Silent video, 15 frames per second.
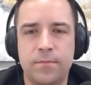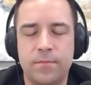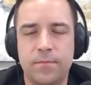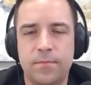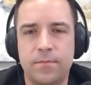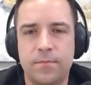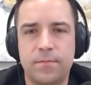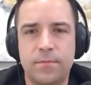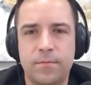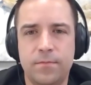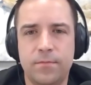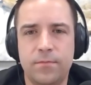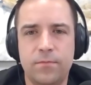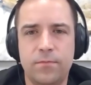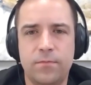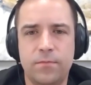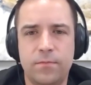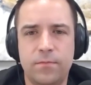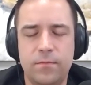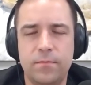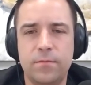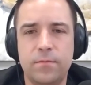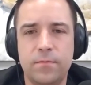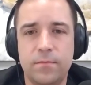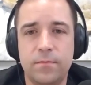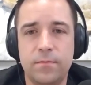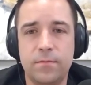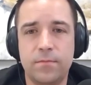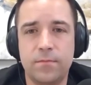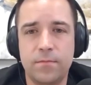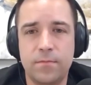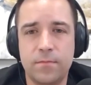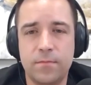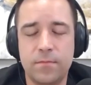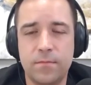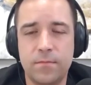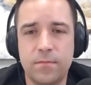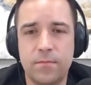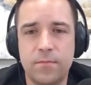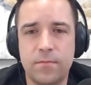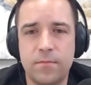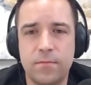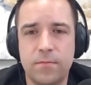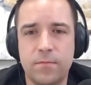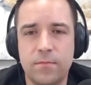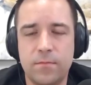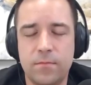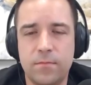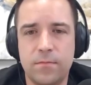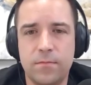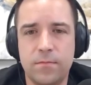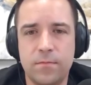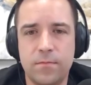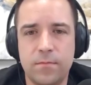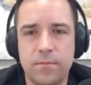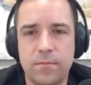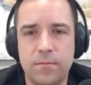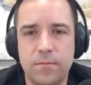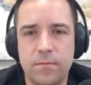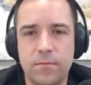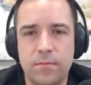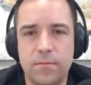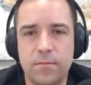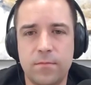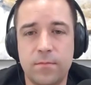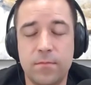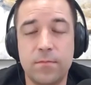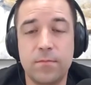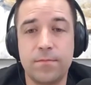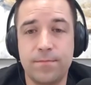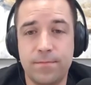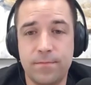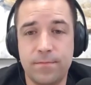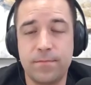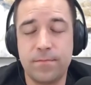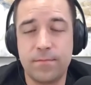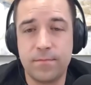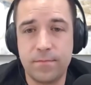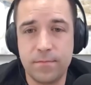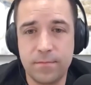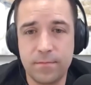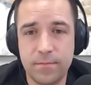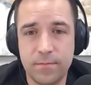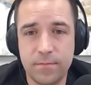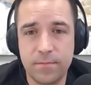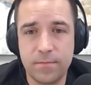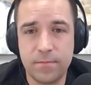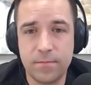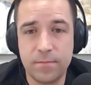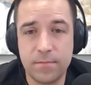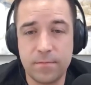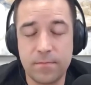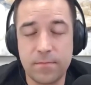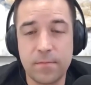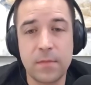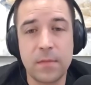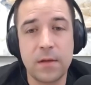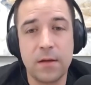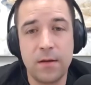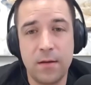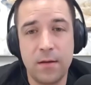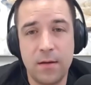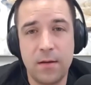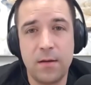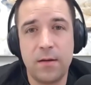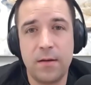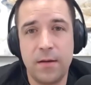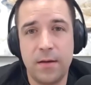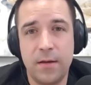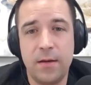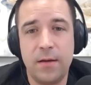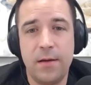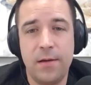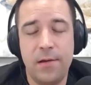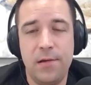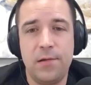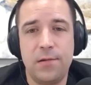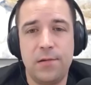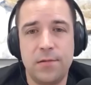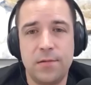No words are spoken by the person on screen.